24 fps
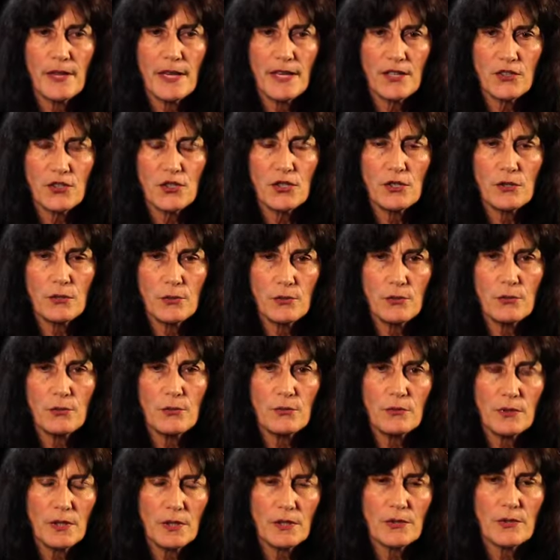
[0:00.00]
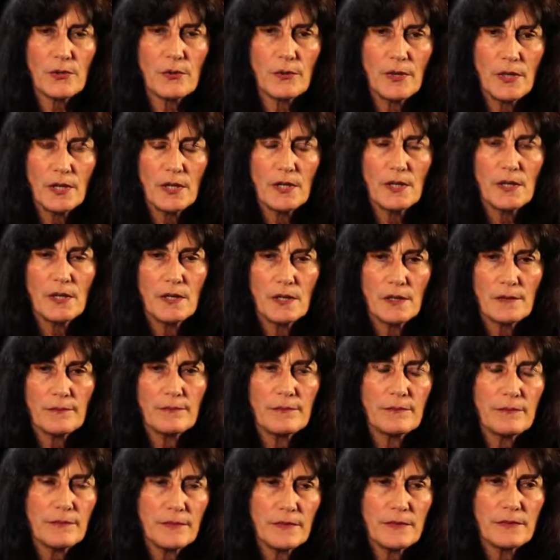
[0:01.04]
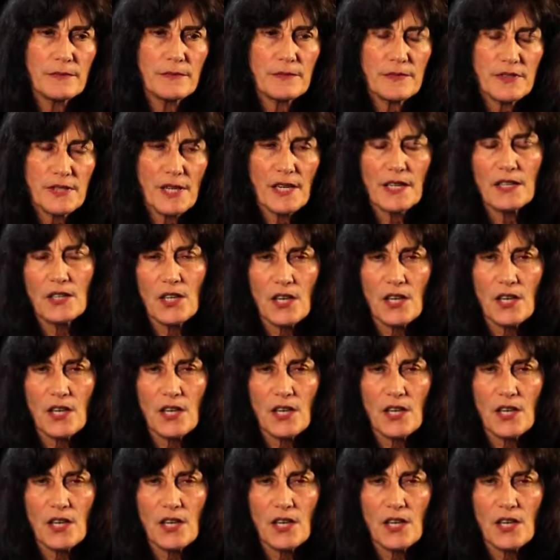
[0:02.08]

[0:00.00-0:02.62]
that you take